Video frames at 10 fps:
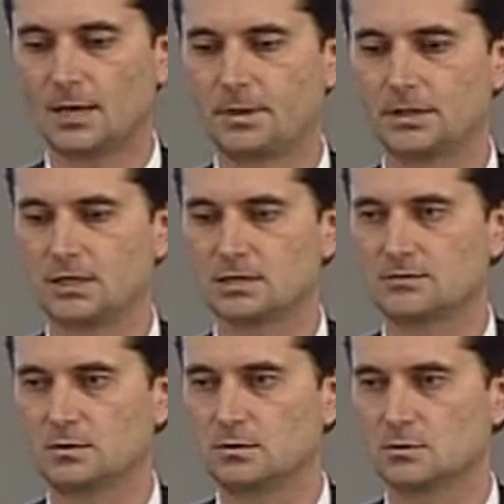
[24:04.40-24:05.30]

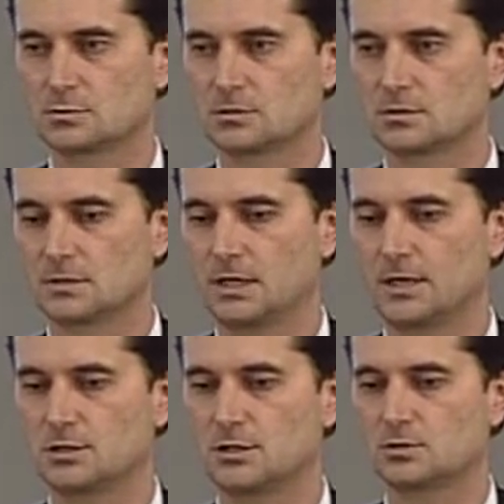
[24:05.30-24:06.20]
information to
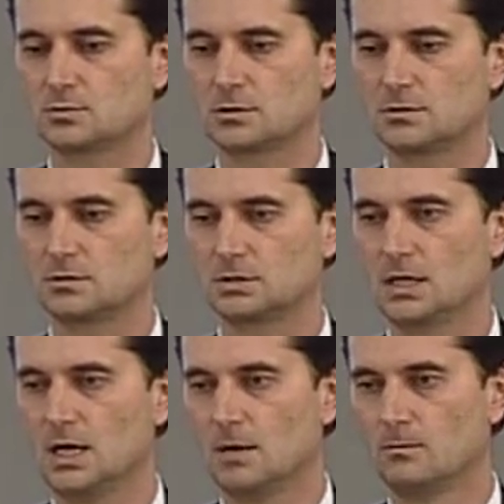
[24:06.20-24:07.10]
the West on what
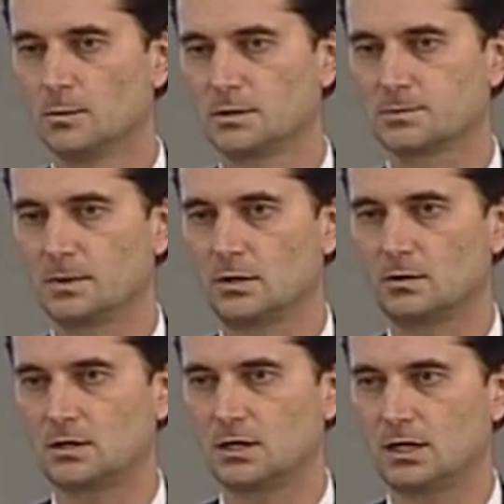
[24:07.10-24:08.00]
happened
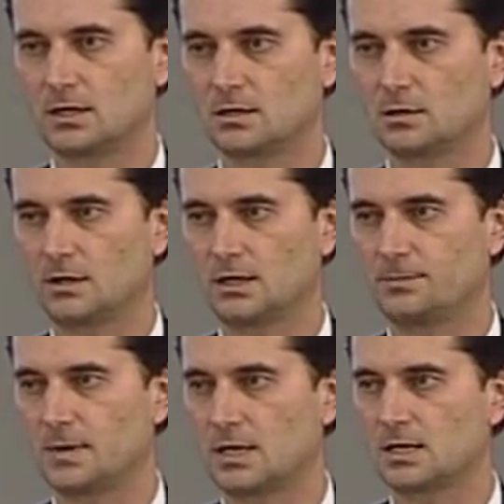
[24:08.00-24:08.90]
on this
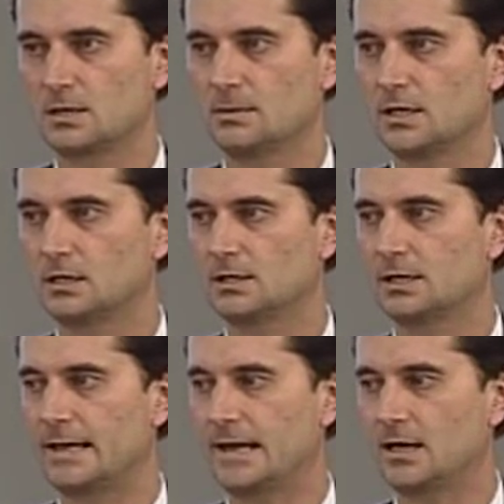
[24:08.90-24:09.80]
side of the Iron
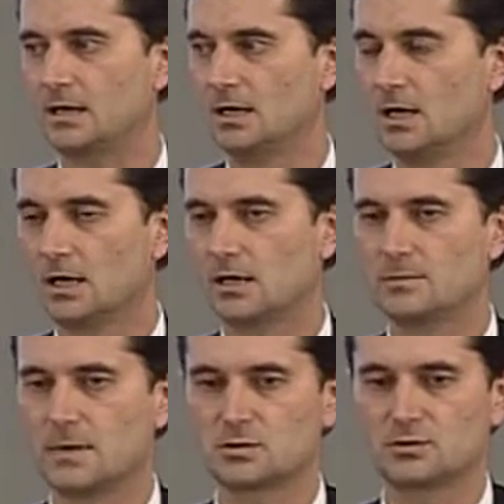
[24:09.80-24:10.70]
Curtain,
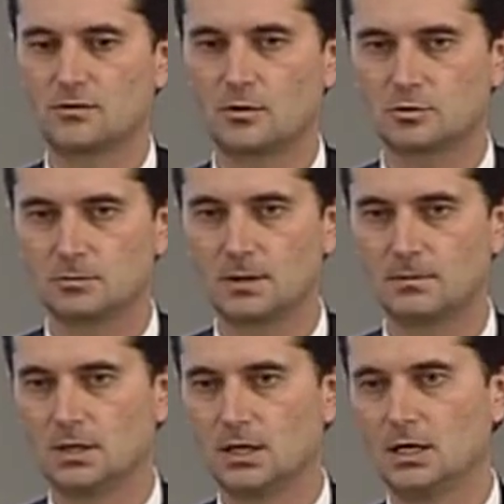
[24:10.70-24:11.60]
what is
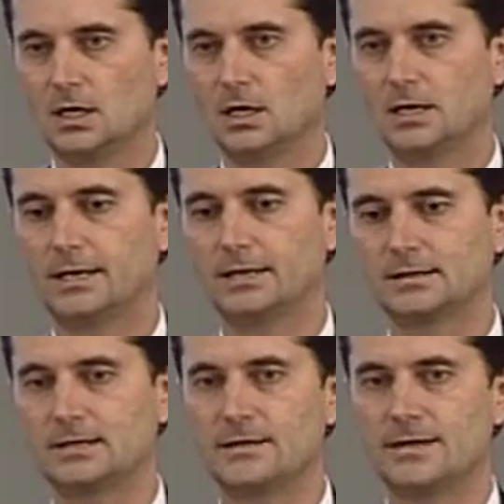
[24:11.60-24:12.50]
our
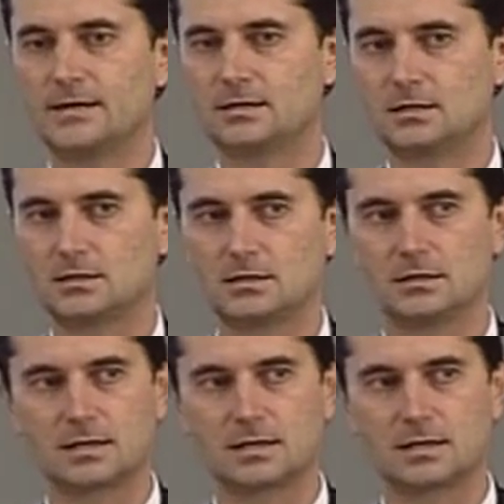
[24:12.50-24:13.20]
own